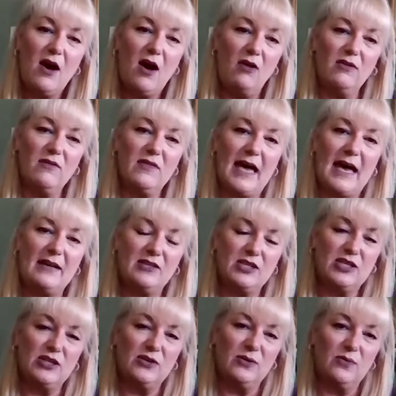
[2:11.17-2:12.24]
all of that
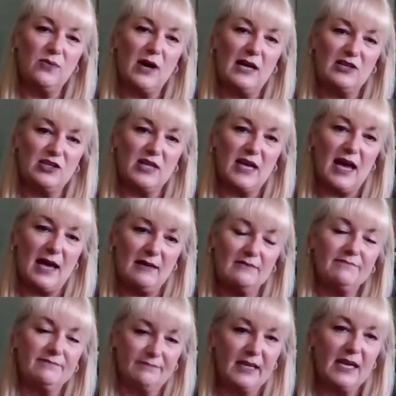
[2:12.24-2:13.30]
to watch that
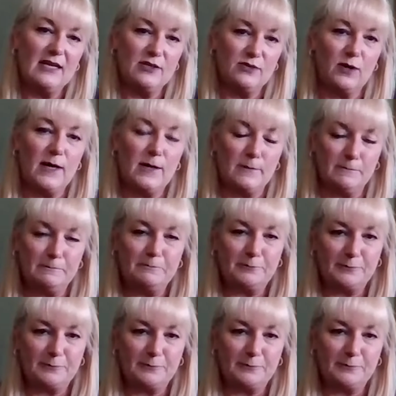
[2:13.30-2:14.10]
as well.